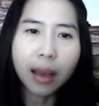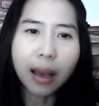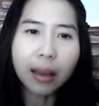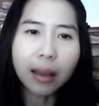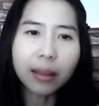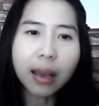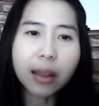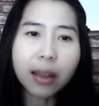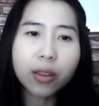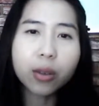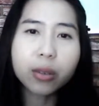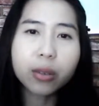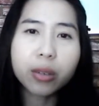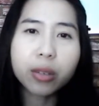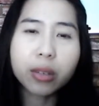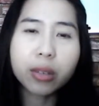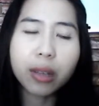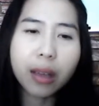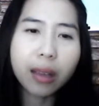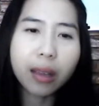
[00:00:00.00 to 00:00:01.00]
Then you
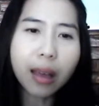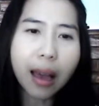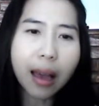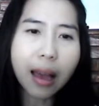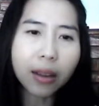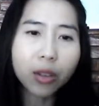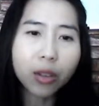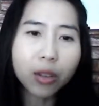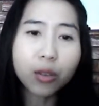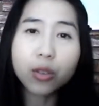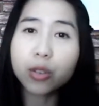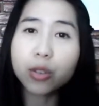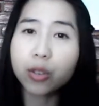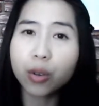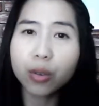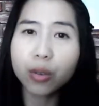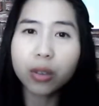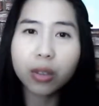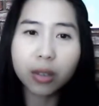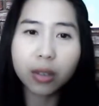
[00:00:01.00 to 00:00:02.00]
see that you
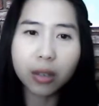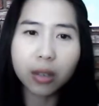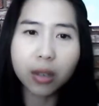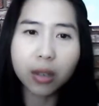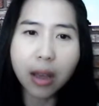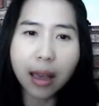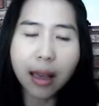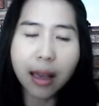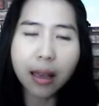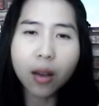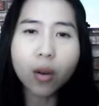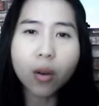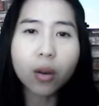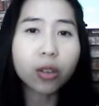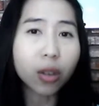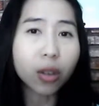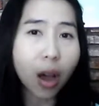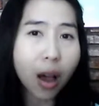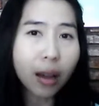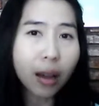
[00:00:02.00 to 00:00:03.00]
should say or
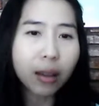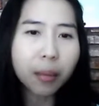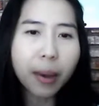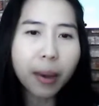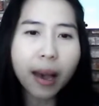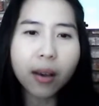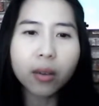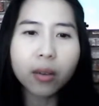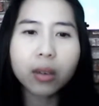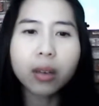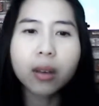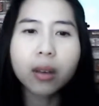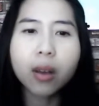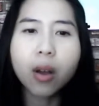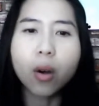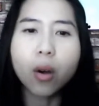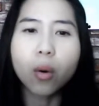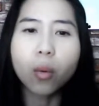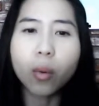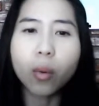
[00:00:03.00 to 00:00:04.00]
talk about
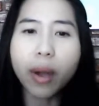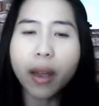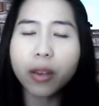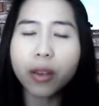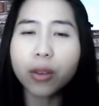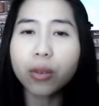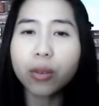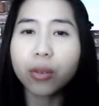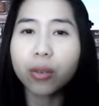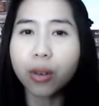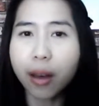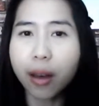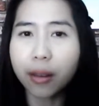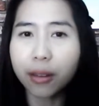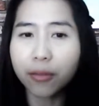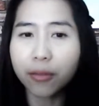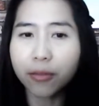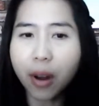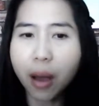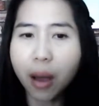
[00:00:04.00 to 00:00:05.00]
where you got
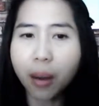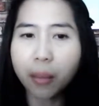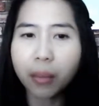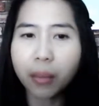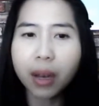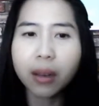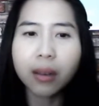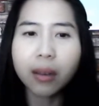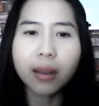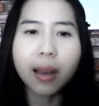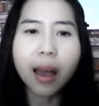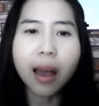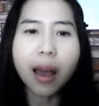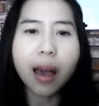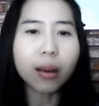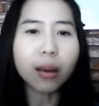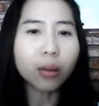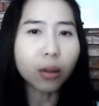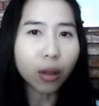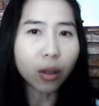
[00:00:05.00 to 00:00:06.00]
it from,
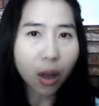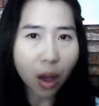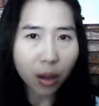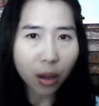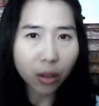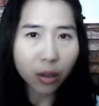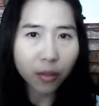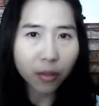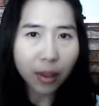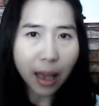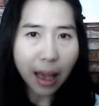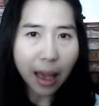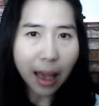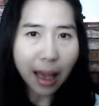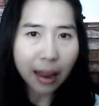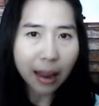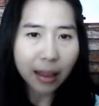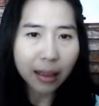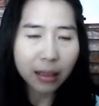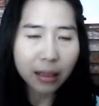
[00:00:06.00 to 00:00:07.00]
how long you've
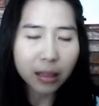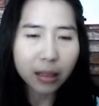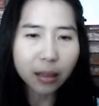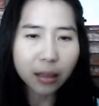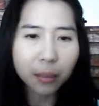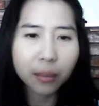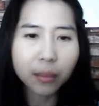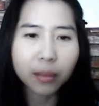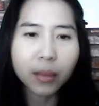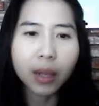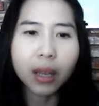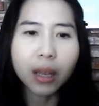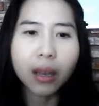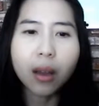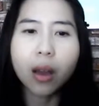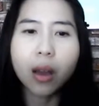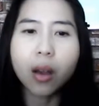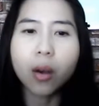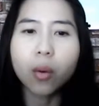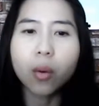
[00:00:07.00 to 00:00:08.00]
had it,
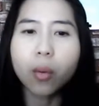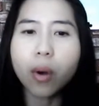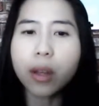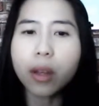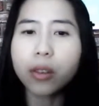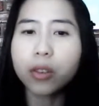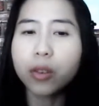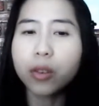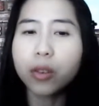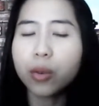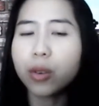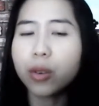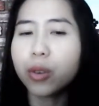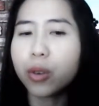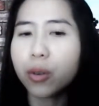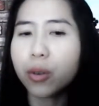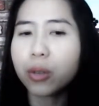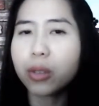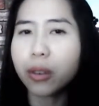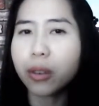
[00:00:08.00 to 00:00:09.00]
what you
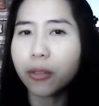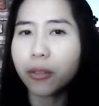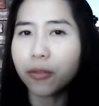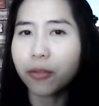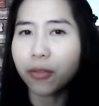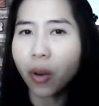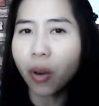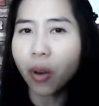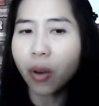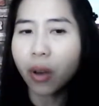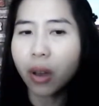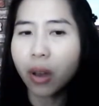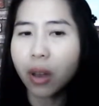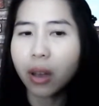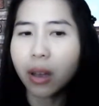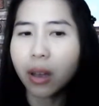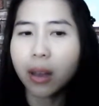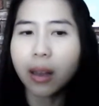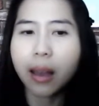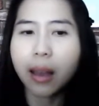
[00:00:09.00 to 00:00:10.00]
use it for,
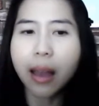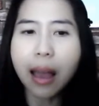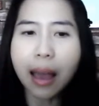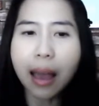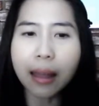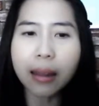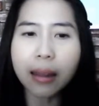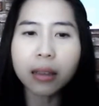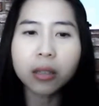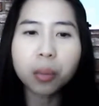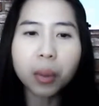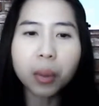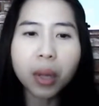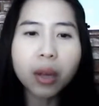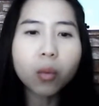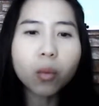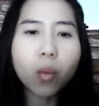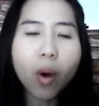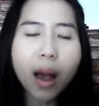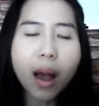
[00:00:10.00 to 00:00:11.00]
and
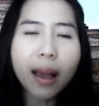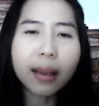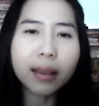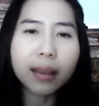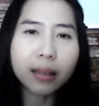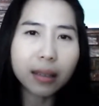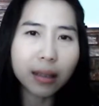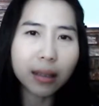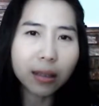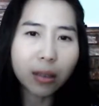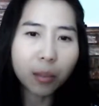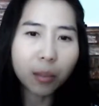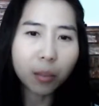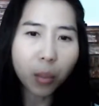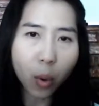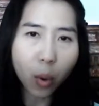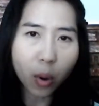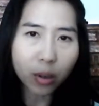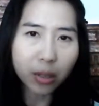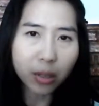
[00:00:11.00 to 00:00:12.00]
explain why it is
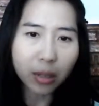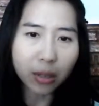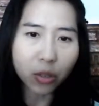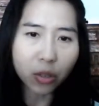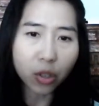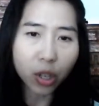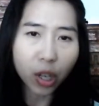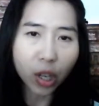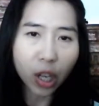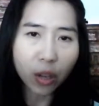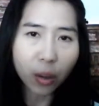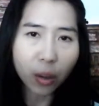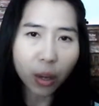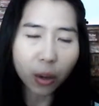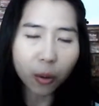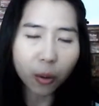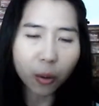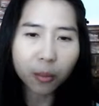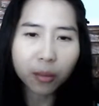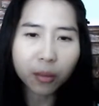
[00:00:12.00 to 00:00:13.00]
important to
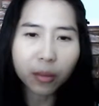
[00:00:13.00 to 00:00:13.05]
you.